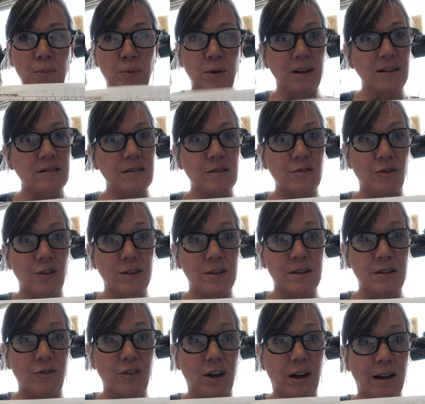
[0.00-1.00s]
prices for the
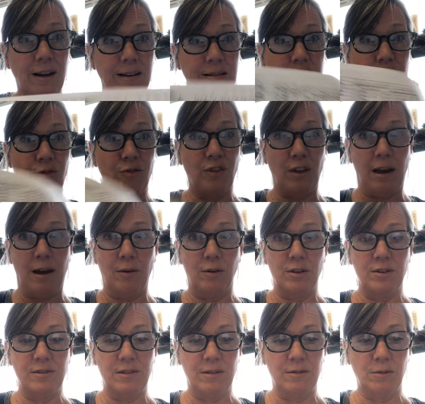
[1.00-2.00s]
different kinds of
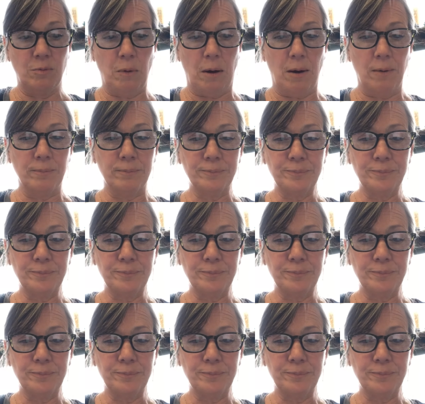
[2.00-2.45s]
flowers as well.